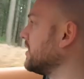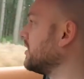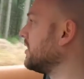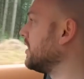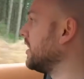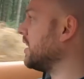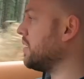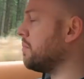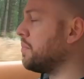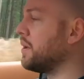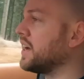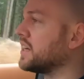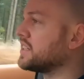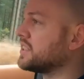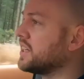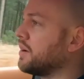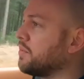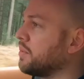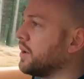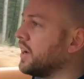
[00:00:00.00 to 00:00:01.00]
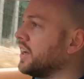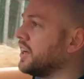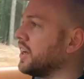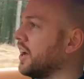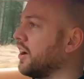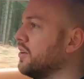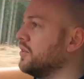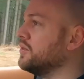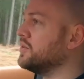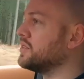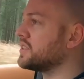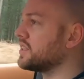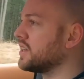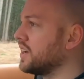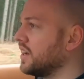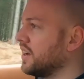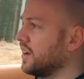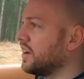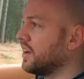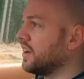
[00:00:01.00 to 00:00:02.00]
that it picks up and goes
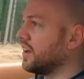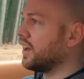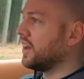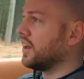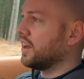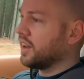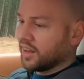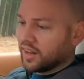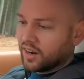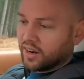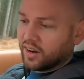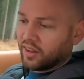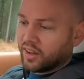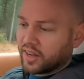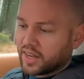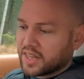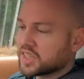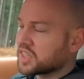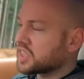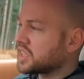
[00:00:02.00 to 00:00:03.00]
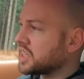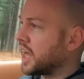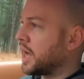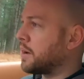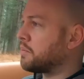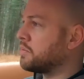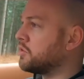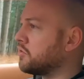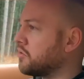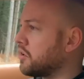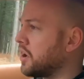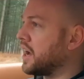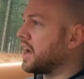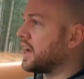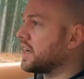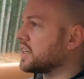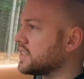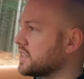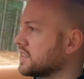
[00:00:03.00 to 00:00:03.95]
like a stabbed rat.